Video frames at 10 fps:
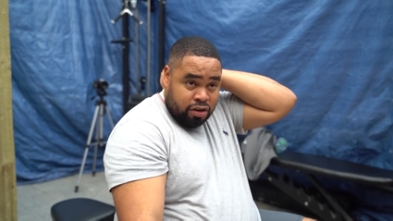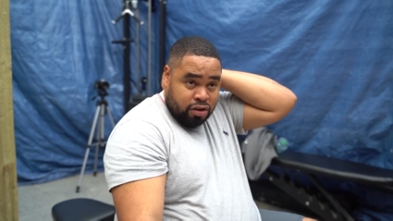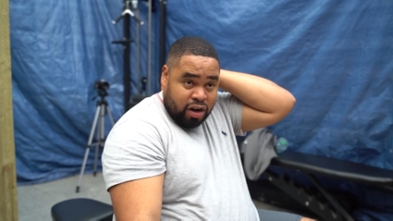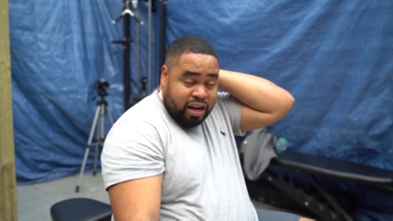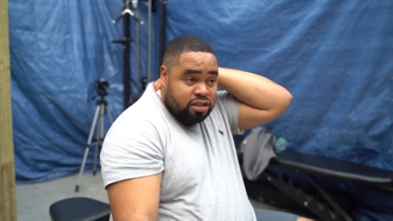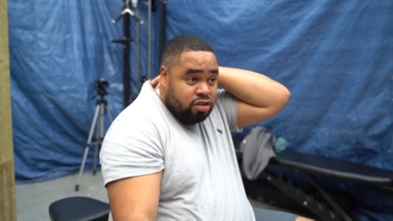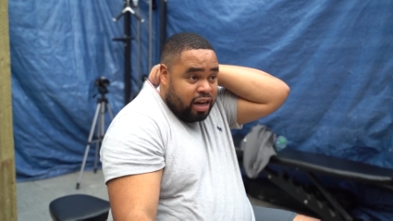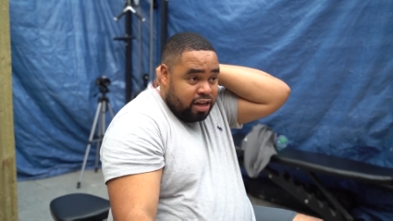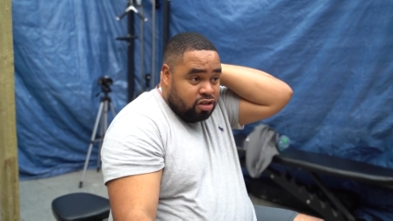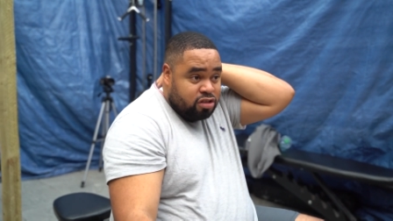you know, at least you
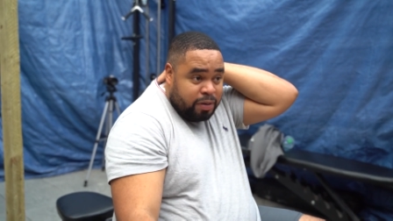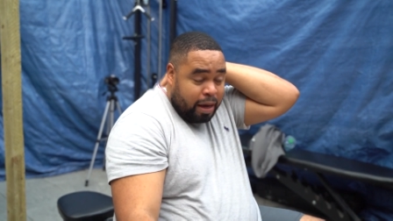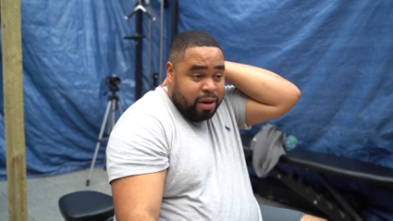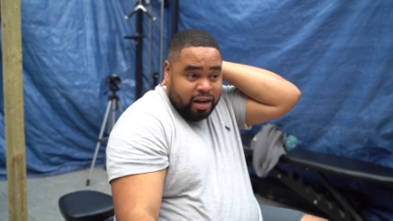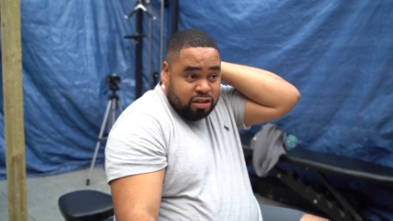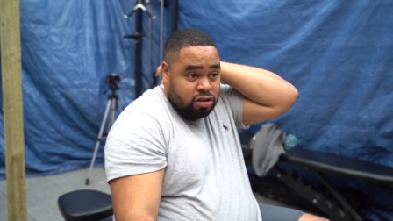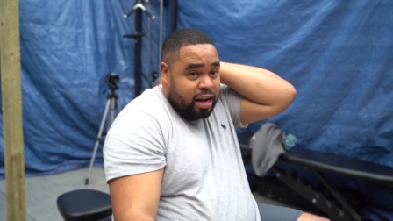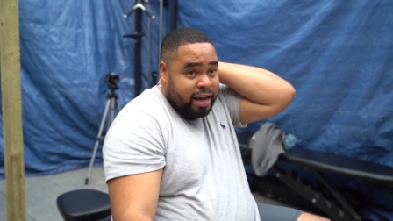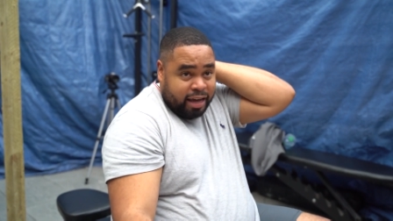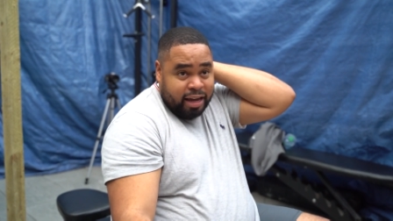can just be. I mean, it's
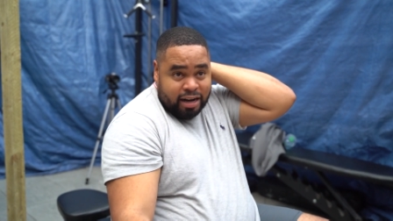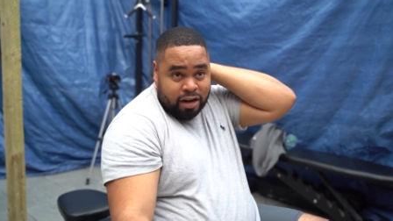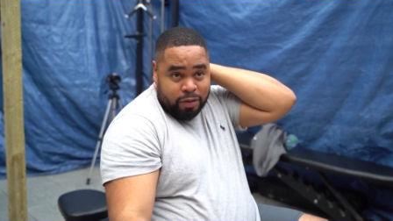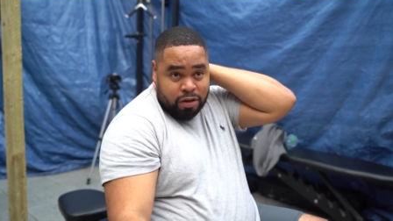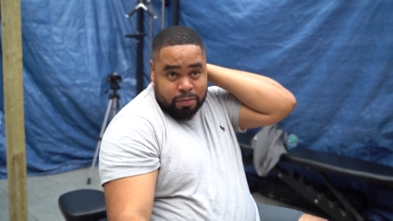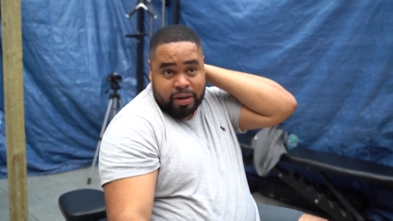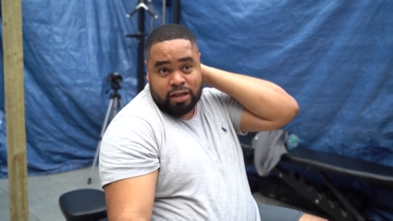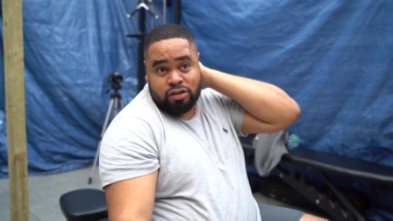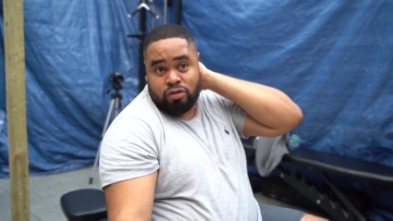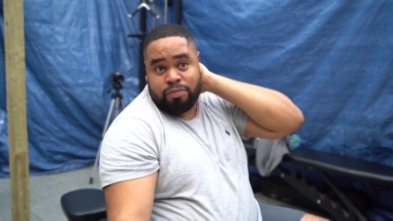not like England where you're
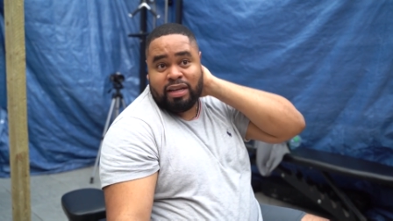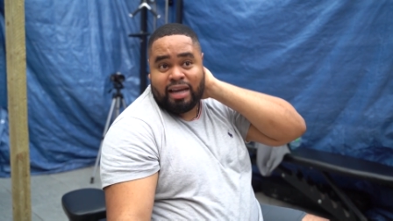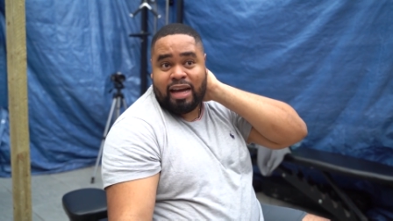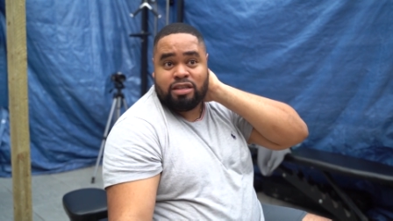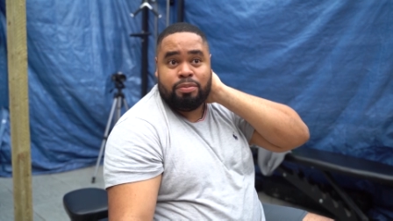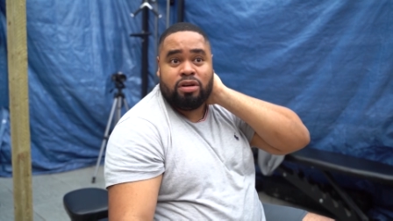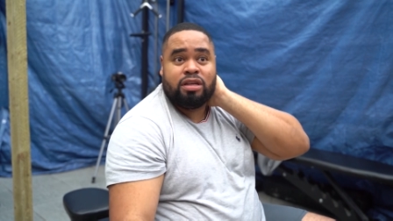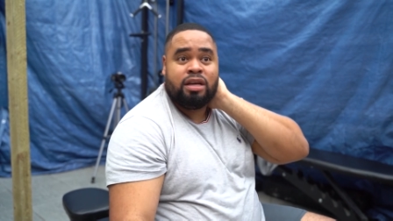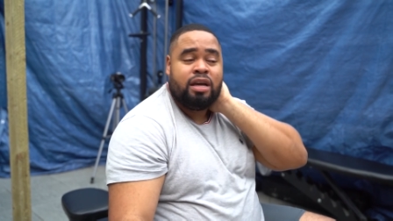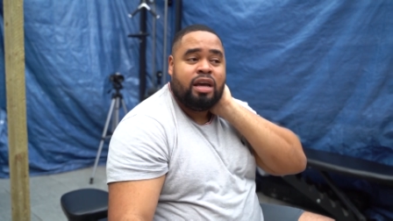making stupid cash,
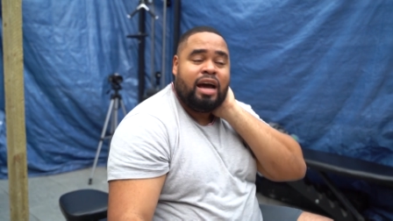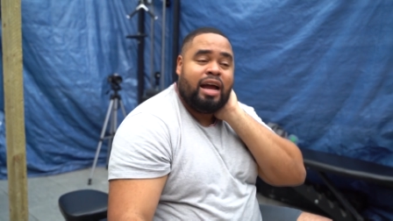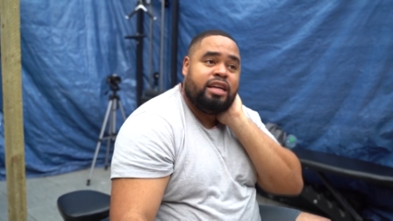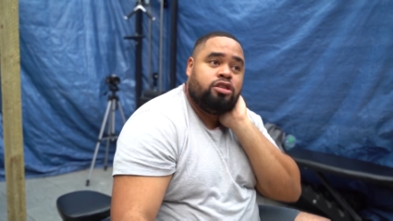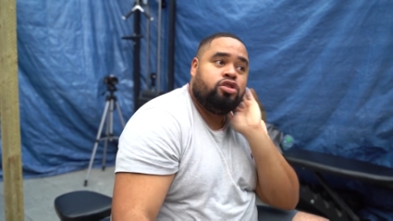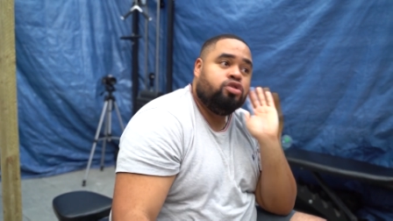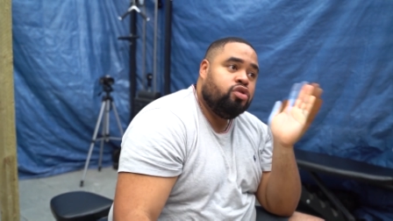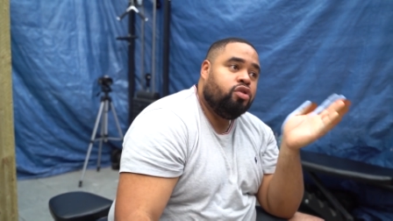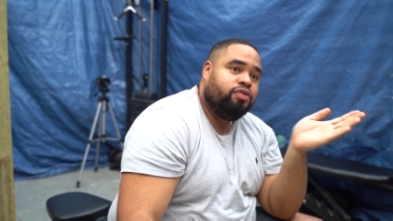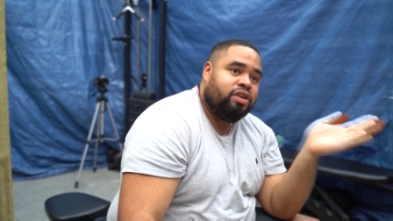but yeah. at least
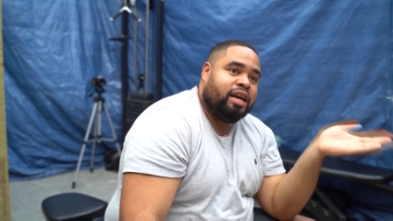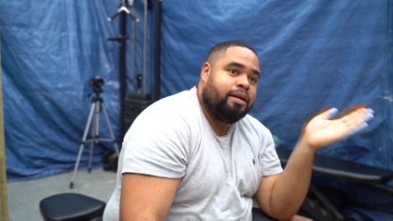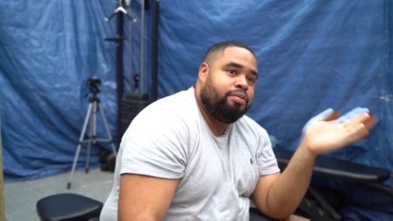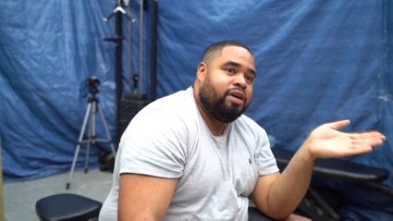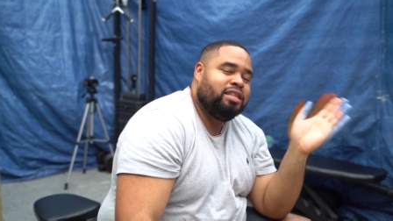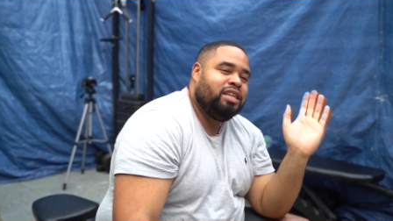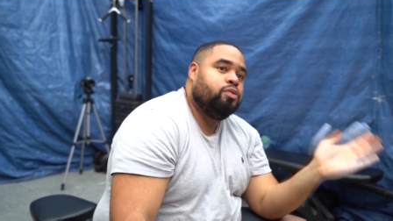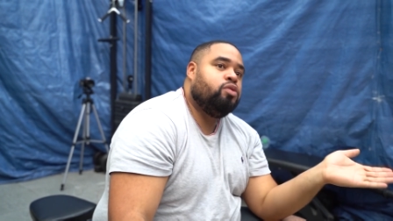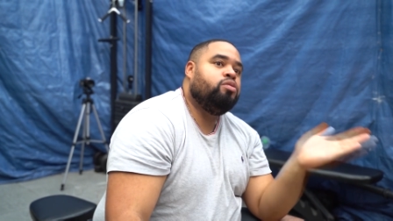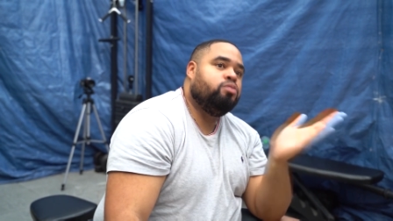you know for that price,
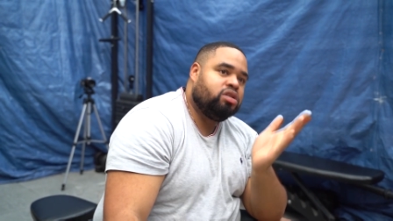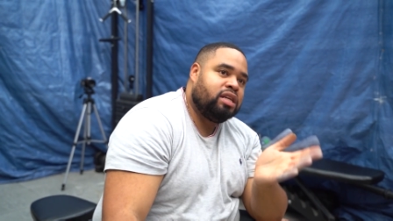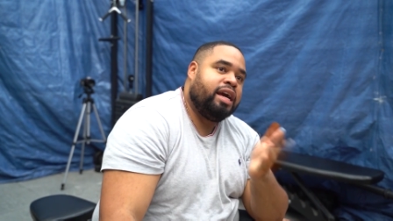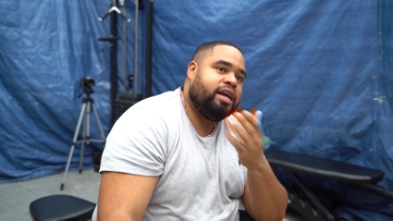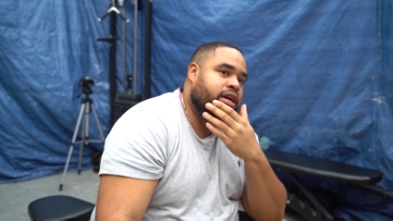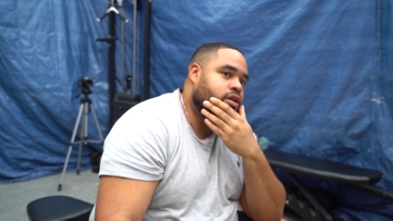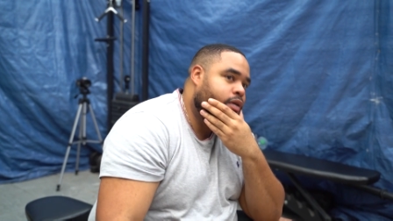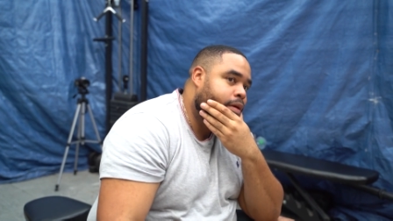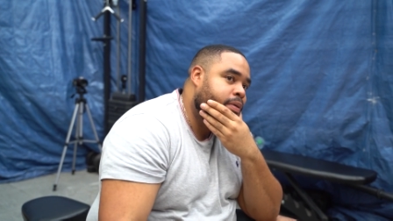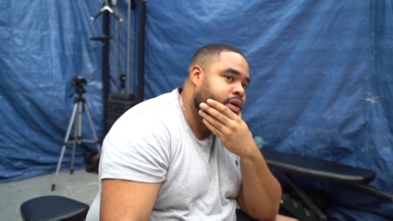it would most likely
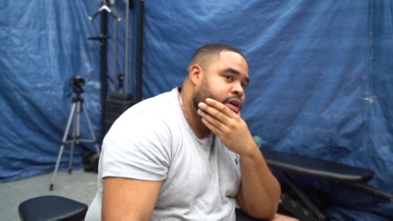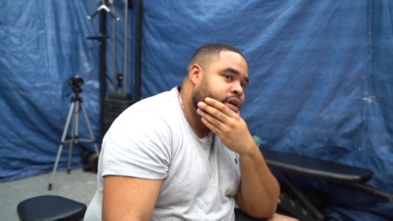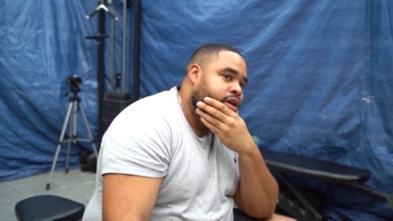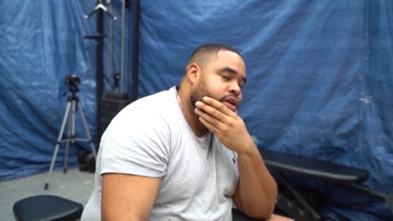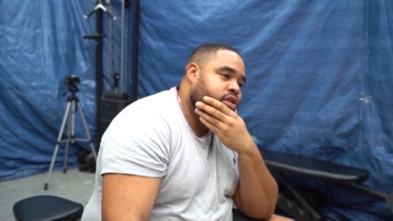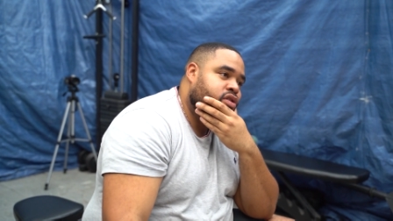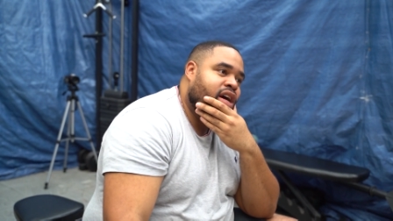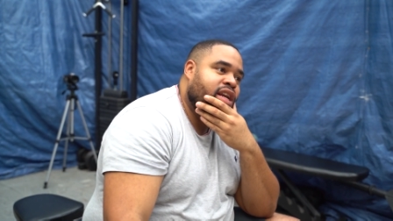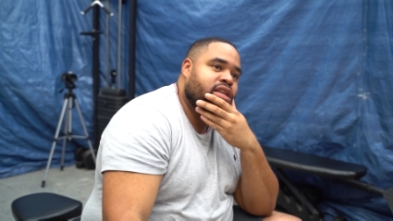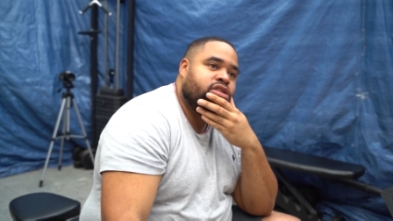go up. Yeah. You know,
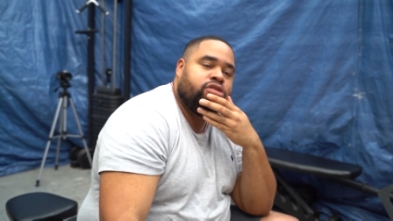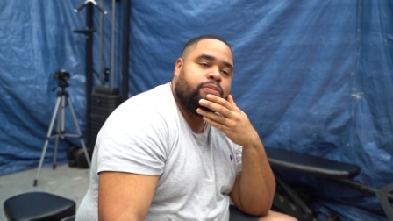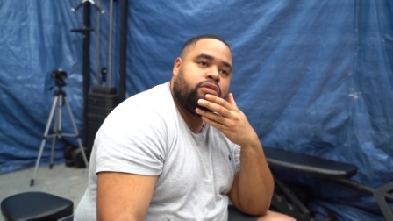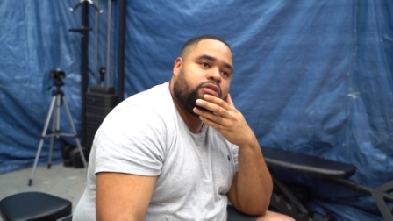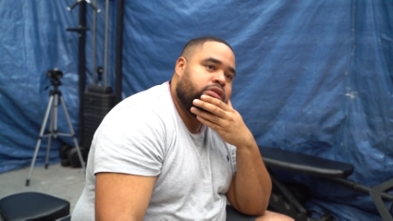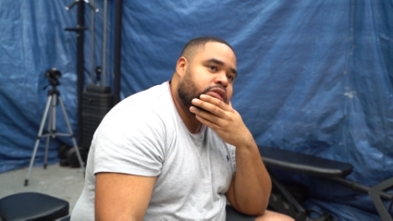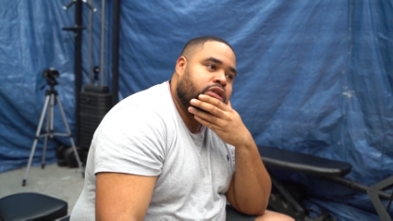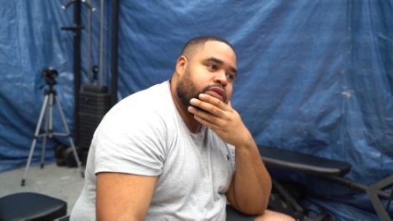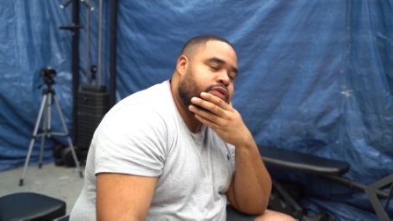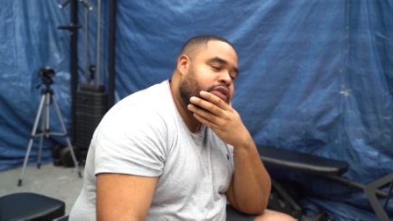to at least triple or
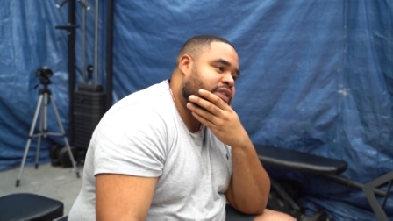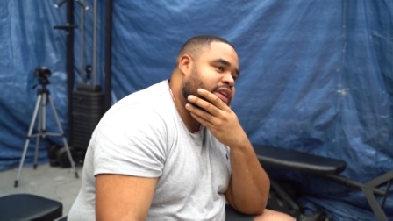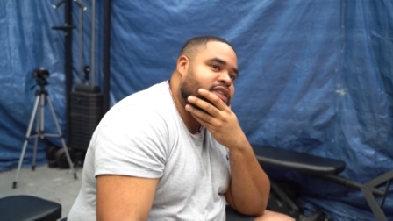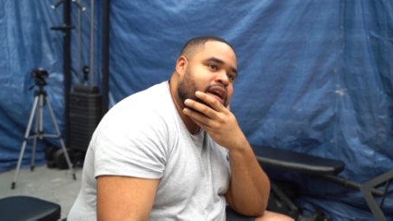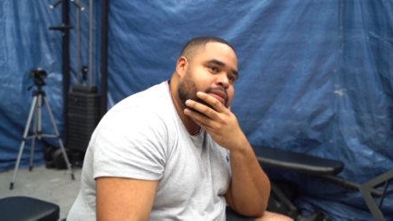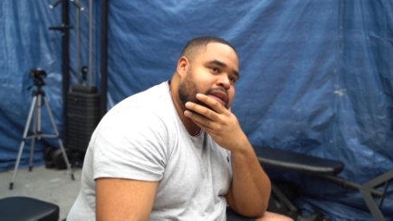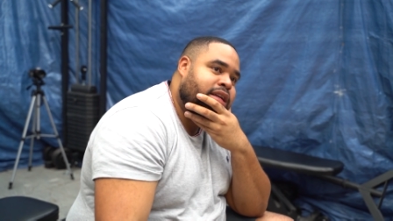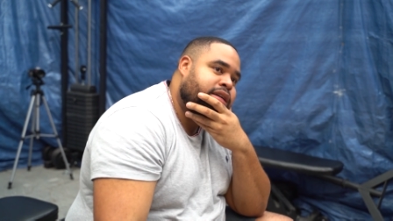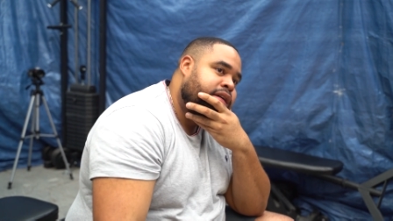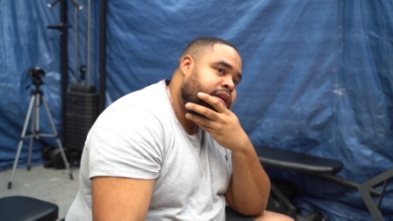you know, four, five times that.